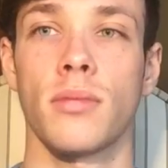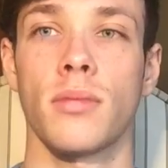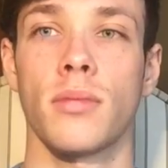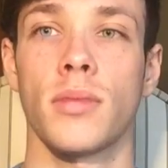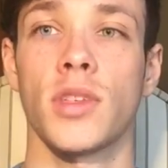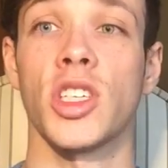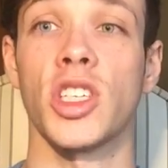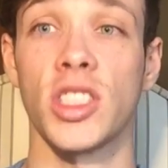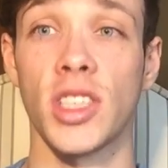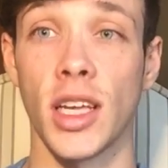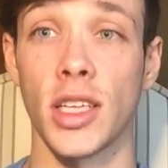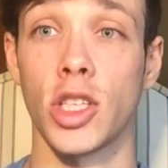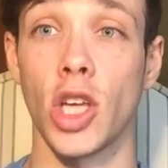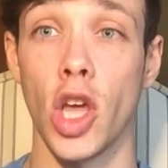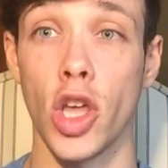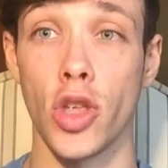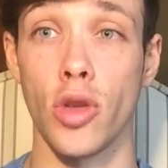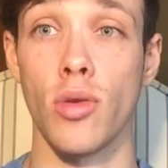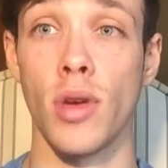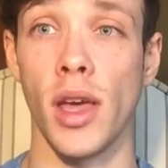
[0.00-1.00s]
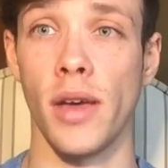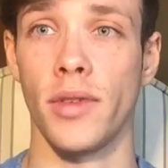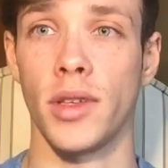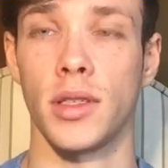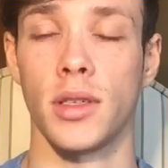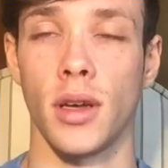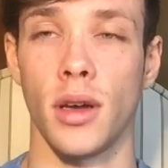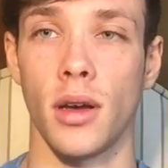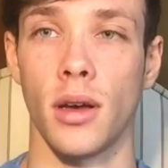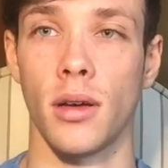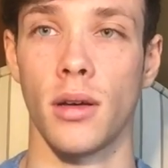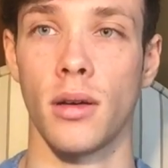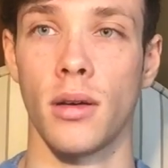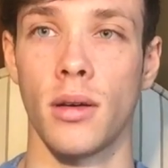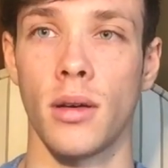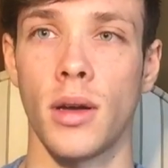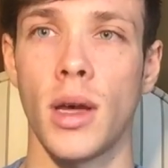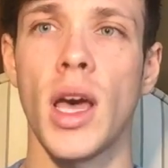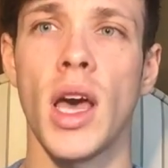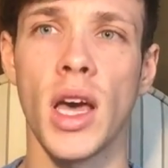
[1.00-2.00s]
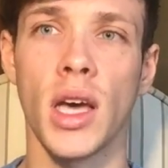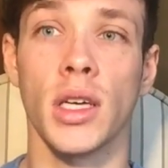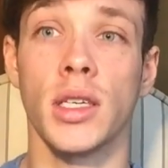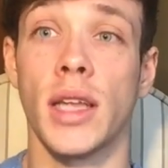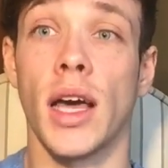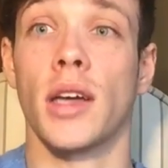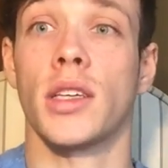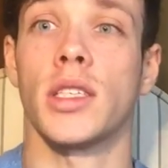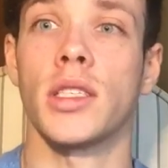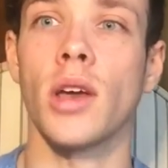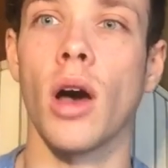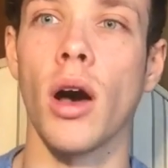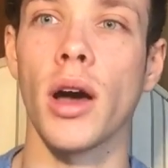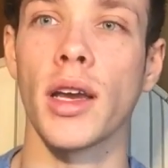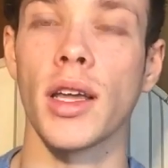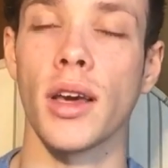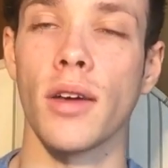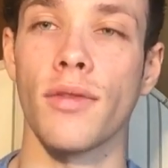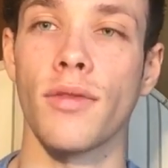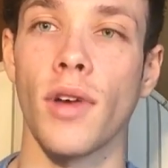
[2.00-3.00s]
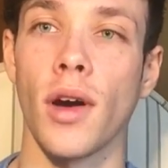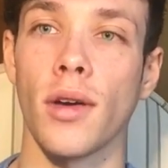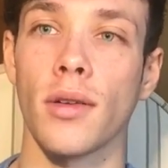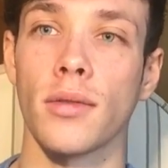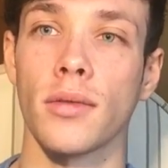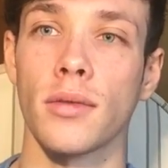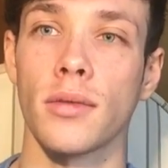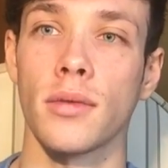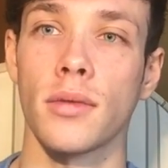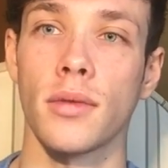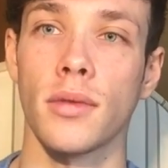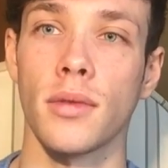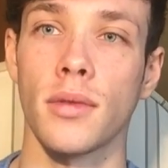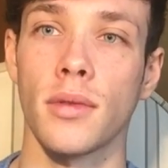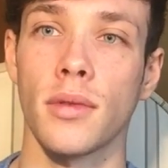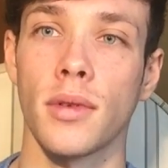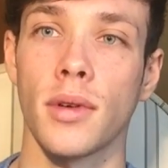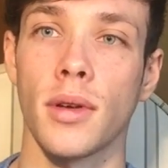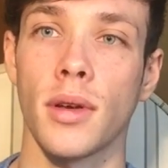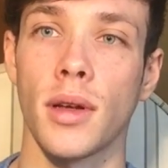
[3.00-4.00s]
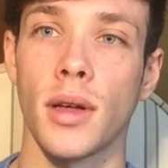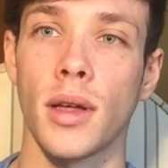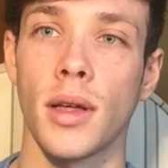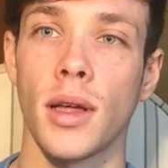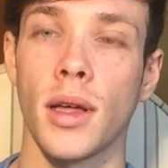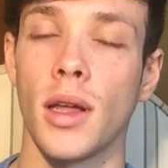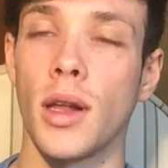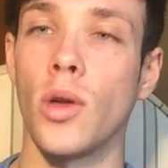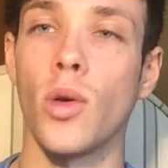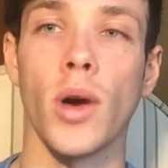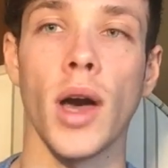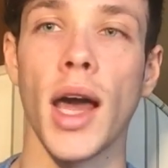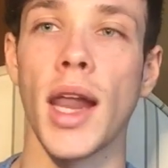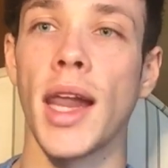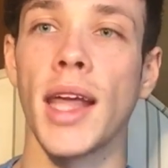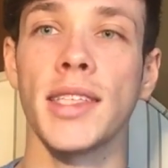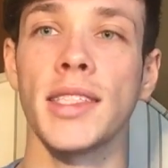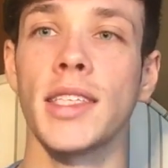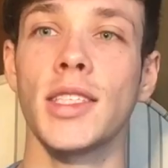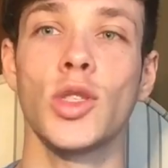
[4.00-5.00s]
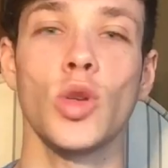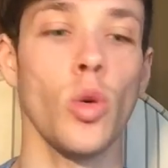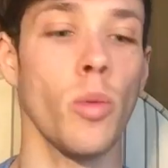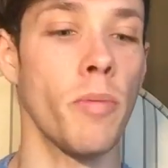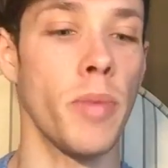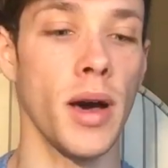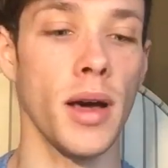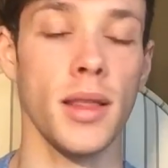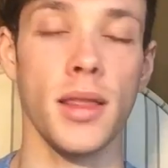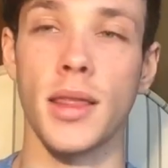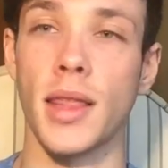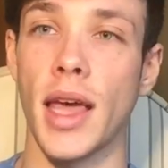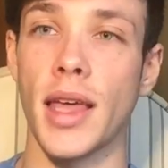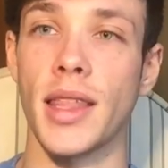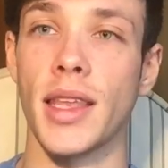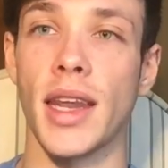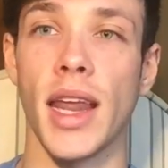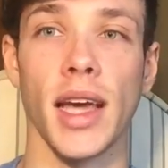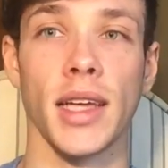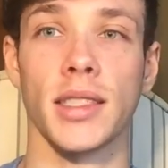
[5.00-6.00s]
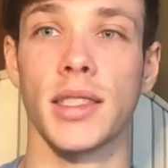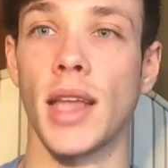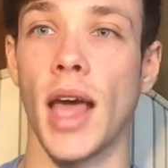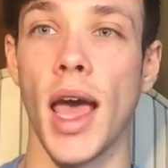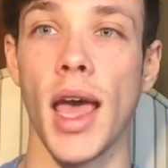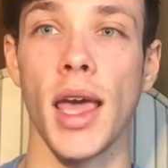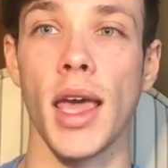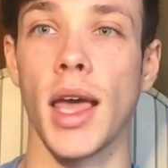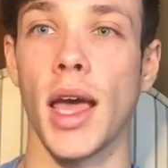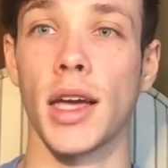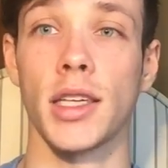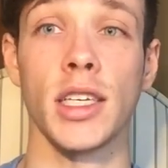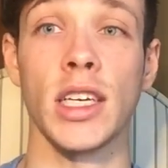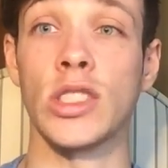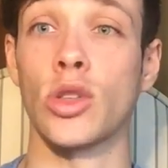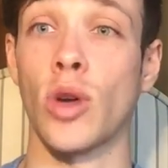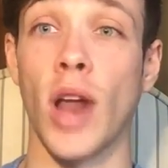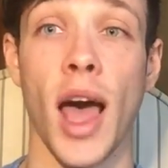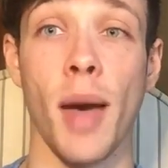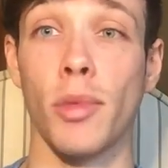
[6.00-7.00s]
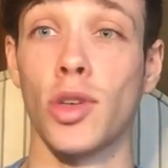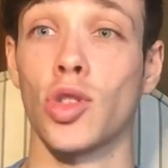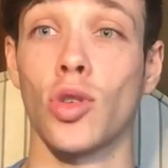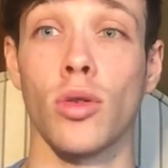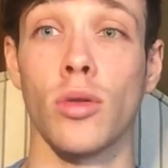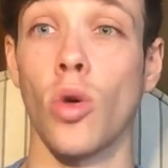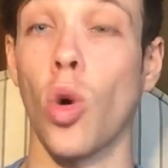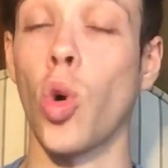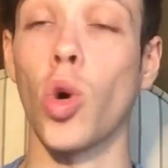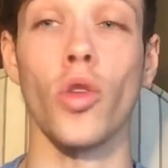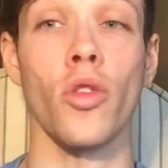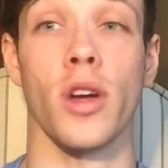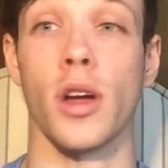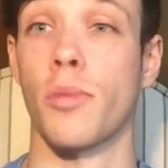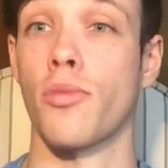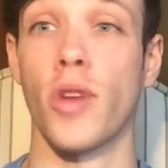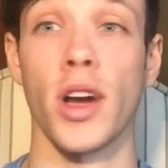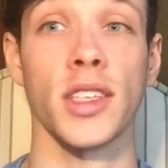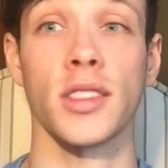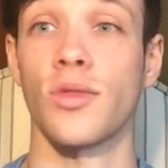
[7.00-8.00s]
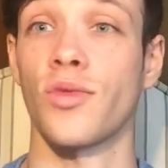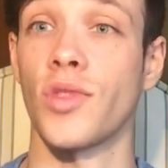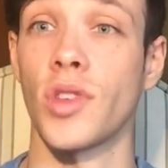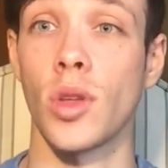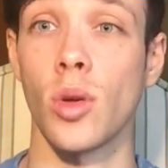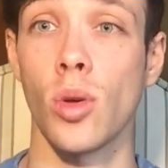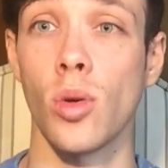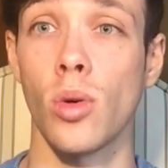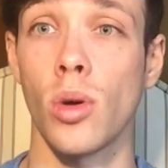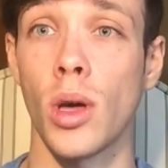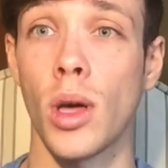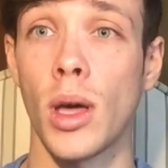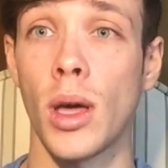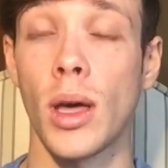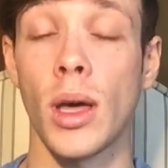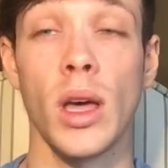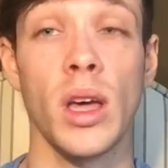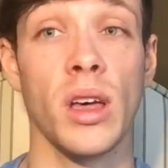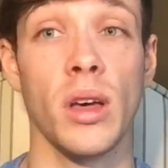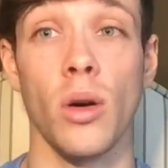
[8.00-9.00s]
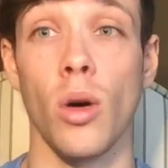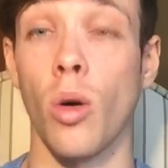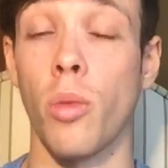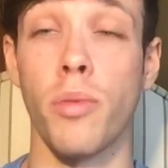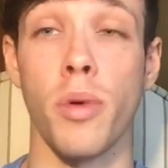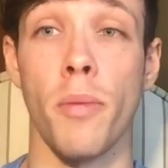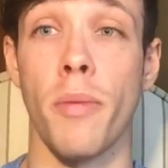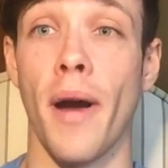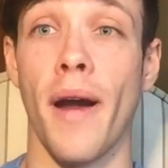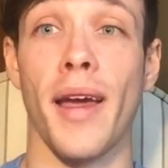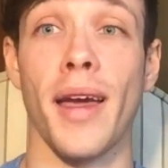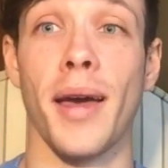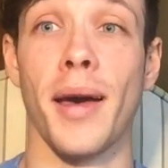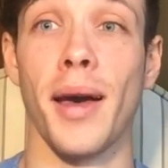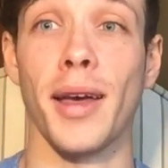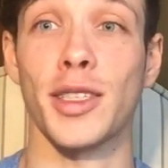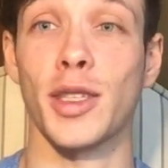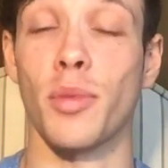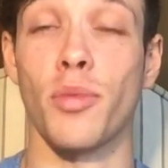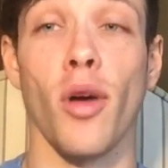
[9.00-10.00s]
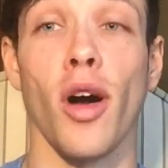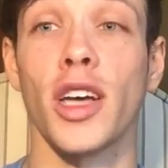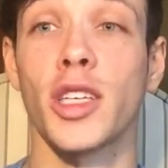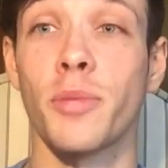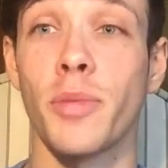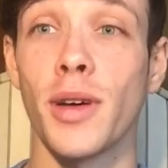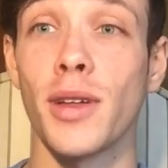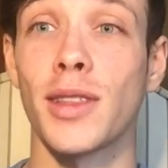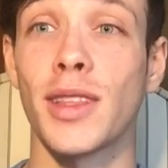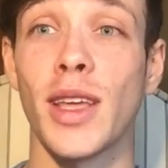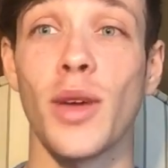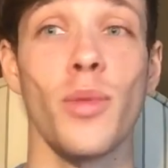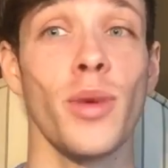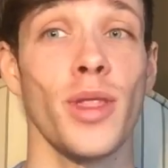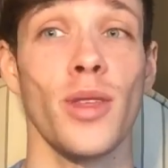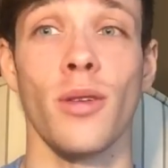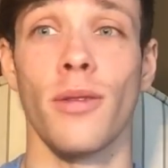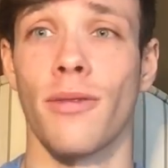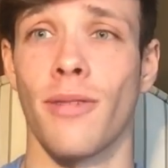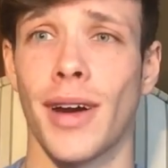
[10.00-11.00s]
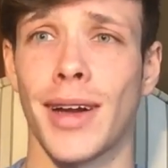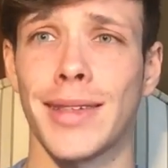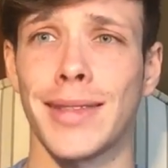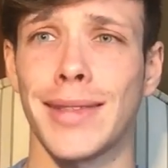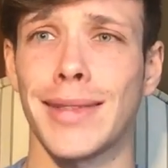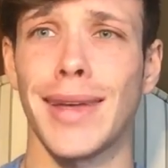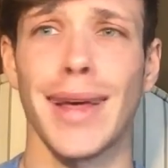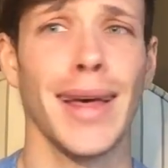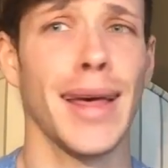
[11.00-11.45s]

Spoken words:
She says, you gave it to her. Now she's hiding her phone. Look, unless it's your birthday the next day and she's on Amazon ordering a present for you or preparing a surprise birthday with your friends,